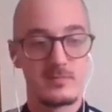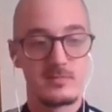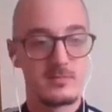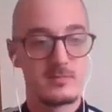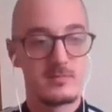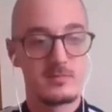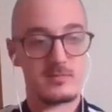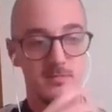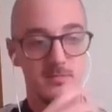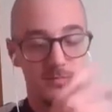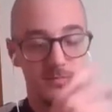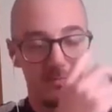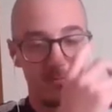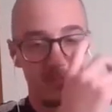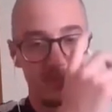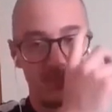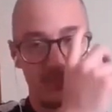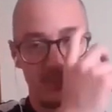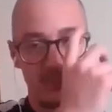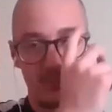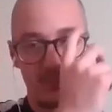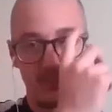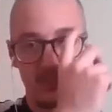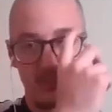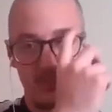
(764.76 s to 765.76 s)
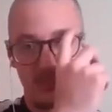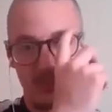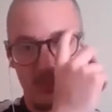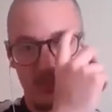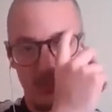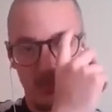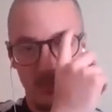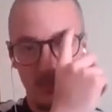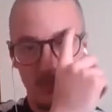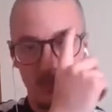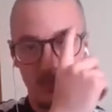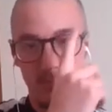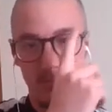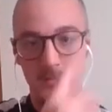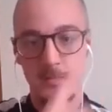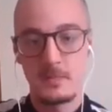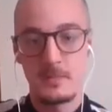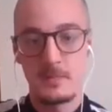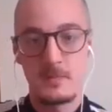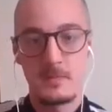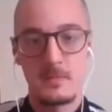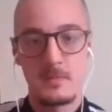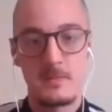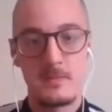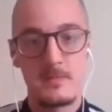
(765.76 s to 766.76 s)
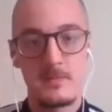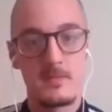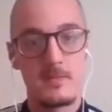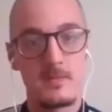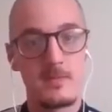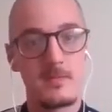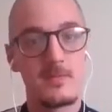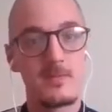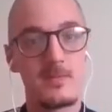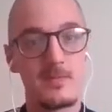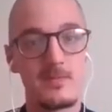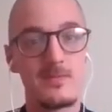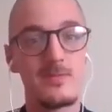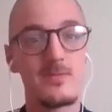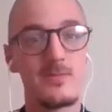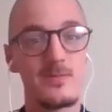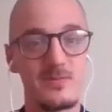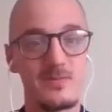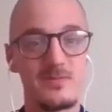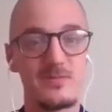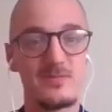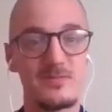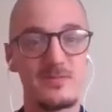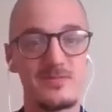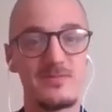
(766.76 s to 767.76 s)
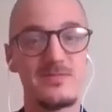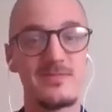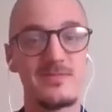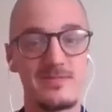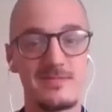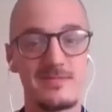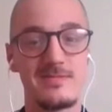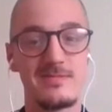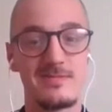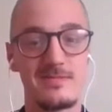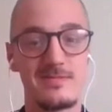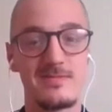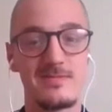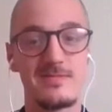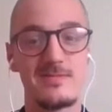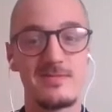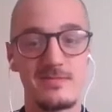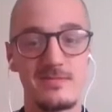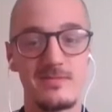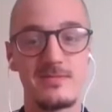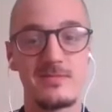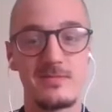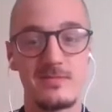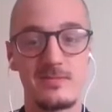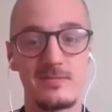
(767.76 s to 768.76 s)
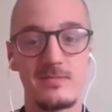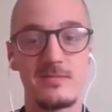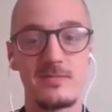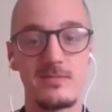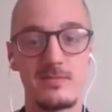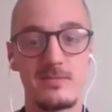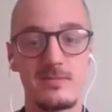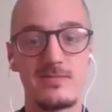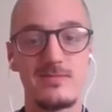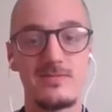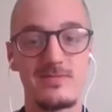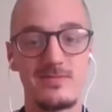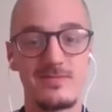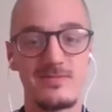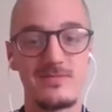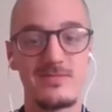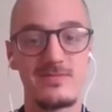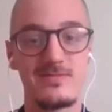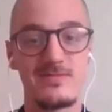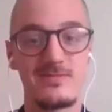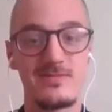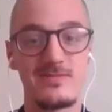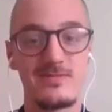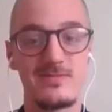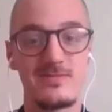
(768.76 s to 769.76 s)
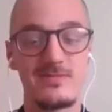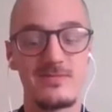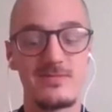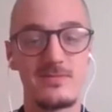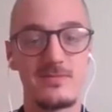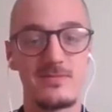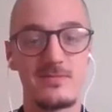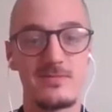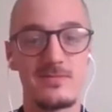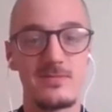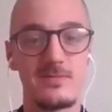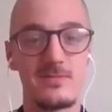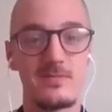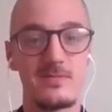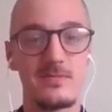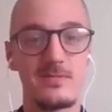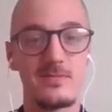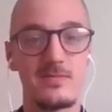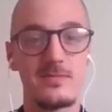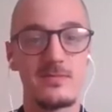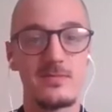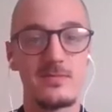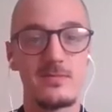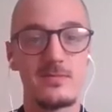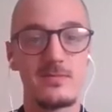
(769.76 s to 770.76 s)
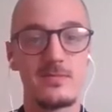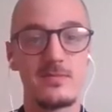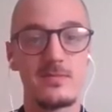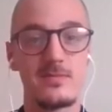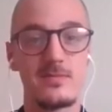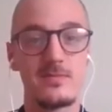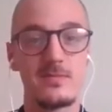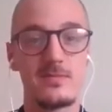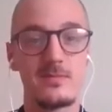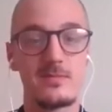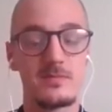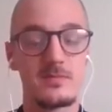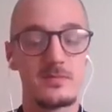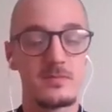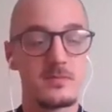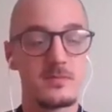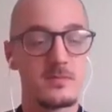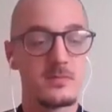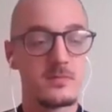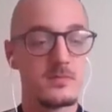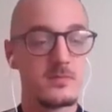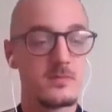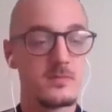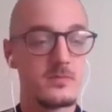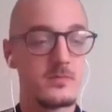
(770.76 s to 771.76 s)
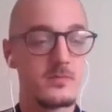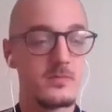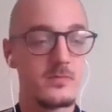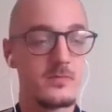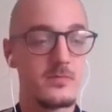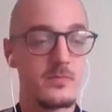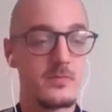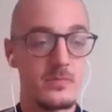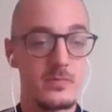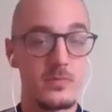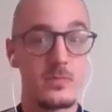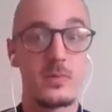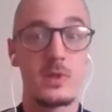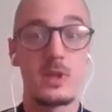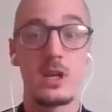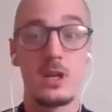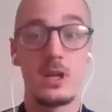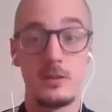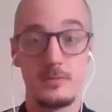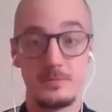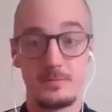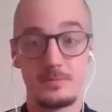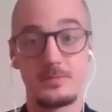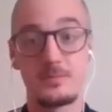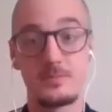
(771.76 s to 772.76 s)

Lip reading: No words are spoken by the person on screen.